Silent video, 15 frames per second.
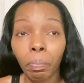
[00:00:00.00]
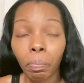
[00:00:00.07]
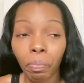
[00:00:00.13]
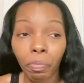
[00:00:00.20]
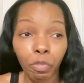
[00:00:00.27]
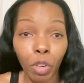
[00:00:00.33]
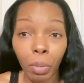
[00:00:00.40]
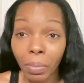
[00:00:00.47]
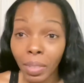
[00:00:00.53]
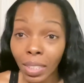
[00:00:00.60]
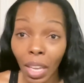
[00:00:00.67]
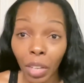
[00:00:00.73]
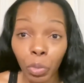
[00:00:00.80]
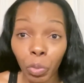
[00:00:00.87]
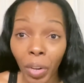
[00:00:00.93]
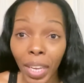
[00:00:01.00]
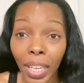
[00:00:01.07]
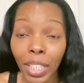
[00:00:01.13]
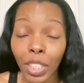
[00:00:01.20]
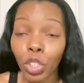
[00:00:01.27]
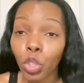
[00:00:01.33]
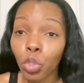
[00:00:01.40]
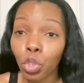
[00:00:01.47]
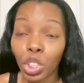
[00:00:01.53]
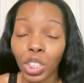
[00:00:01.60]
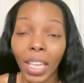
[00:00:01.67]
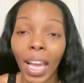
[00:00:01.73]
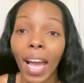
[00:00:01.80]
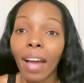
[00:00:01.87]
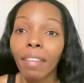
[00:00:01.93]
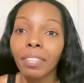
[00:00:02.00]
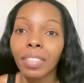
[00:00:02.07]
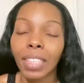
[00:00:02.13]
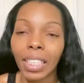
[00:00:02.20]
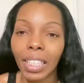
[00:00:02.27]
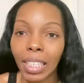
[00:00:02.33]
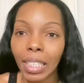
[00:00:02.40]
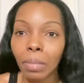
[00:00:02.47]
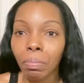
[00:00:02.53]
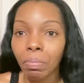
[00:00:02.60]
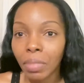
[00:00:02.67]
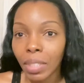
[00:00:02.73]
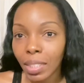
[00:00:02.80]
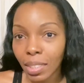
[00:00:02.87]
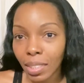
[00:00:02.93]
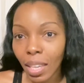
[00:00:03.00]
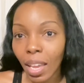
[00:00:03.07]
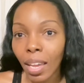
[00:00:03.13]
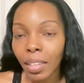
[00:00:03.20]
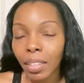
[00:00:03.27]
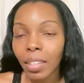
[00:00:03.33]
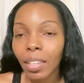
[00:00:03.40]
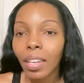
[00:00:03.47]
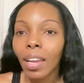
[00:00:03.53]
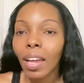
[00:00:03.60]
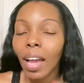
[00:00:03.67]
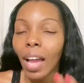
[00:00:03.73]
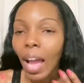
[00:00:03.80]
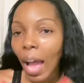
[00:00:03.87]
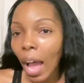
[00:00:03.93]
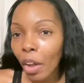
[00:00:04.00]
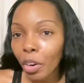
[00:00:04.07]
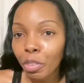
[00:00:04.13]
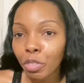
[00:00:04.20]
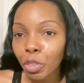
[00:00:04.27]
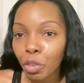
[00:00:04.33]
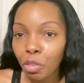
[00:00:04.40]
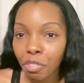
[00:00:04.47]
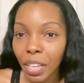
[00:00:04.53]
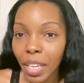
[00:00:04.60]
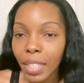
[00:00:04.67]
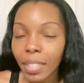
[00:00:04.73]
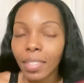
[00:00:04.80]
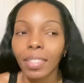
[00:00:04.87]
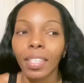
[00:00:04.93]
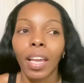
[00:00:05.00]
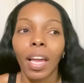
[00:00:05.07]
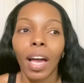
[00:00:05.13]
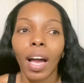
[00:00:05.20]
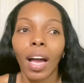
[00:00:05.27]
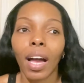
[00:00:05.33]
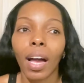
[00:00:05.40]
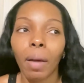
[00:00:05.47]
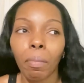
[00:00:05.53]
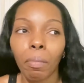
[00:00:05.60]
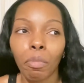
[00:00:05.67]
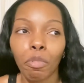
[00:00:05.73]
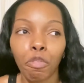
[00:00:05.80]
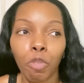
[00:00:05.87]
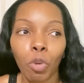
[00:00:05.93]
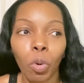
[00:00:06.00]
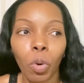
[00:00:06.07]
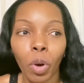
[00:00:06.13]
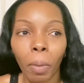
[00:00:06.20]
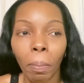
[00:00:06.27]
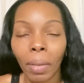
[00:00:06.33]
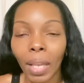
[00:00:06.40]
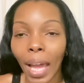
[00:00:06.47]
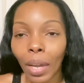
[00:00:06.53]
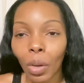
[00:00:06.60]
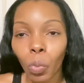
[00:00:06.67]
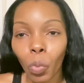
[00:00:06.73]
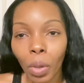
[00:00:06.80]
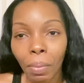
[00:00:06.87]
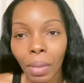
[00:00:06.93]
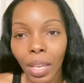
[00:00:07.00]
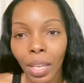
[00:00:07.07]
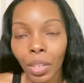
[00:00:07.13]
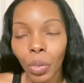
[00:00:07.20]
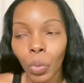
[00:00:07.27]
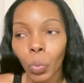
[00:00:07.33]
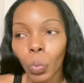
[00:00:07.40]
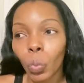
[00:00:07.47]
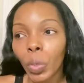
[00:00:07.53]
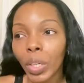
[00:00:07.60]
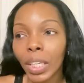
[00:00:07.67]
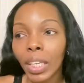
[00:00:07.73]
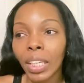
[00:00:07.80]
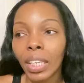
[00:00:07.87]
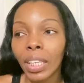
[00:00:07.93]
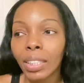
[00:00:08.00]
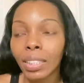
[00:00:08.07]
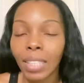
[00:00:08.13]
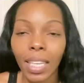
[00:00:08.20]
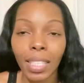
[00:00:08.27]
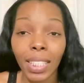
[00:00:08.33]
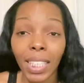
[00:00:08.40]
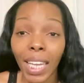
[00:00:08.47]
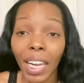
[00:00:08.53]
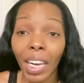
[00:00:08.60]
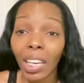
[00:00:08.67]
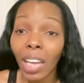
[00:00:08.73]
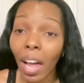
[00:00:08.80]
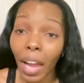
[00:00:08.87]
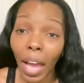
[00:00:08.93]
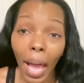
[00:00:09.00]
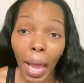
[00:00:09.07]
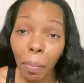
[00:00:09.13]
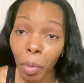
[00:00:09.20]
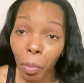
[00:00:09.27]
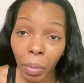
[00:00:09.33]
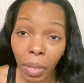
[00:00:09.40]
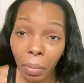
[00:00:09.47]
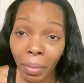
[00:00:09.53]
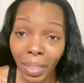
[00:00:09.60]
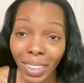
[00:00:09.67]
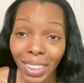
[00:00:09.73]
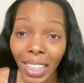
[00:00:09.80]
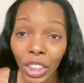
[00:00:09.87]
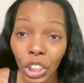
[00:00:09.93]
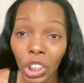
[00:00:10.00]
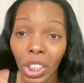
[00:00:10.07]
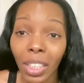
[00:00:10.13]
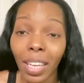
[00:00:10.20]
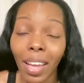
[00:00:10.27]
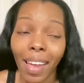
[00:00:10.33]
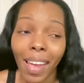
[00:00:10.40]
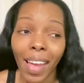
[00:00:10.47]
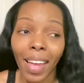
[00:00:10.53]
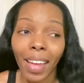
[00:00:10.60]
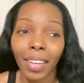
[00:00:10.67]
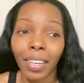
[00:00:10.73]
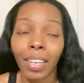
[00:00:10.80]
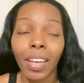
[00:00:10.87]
from sun rays, you just have to keep the sun out of your face. For Black women, we tend to get a lot of hyperpigmentation. And